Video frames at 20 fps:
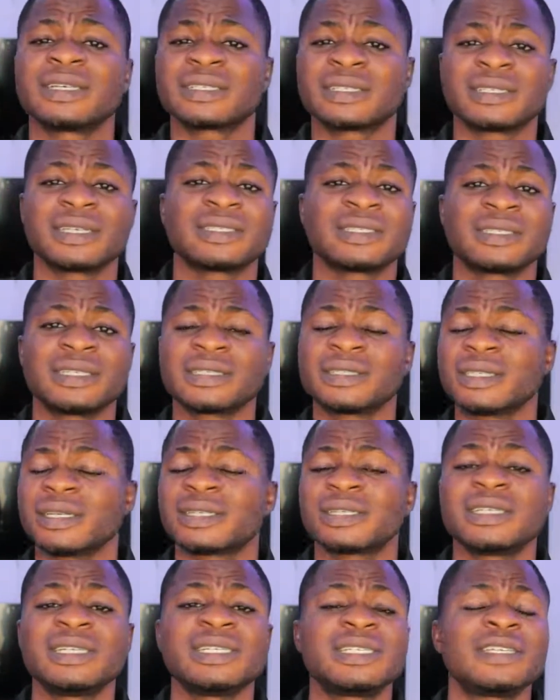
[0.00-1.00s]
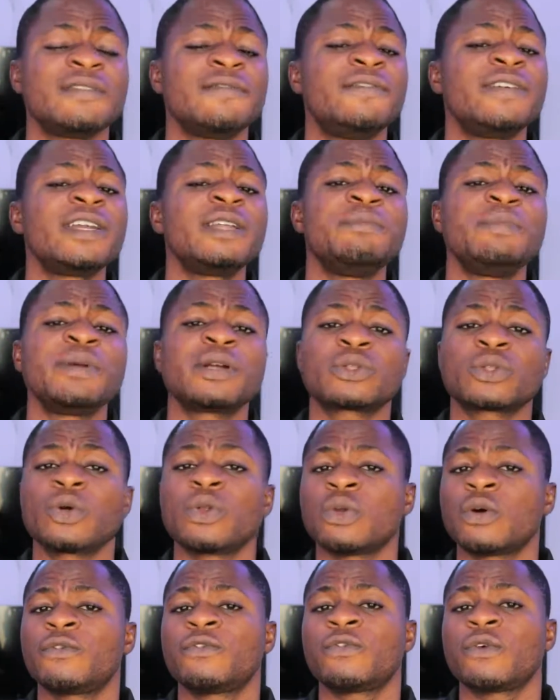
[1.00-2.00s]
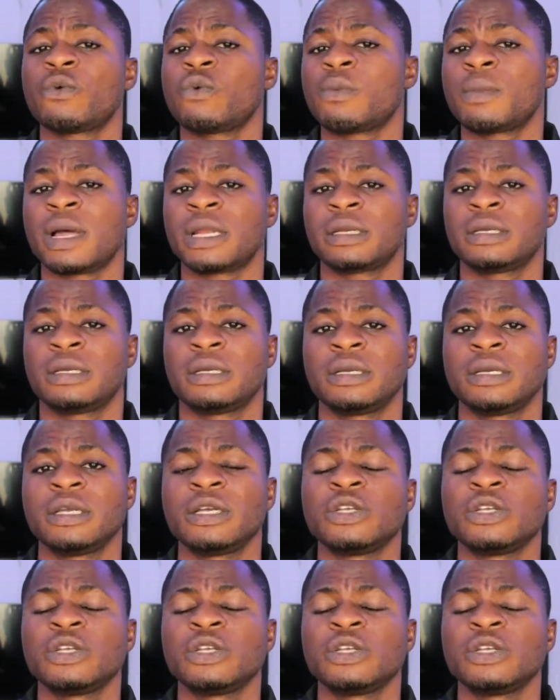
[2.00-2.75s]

is a very big turn off for a woman.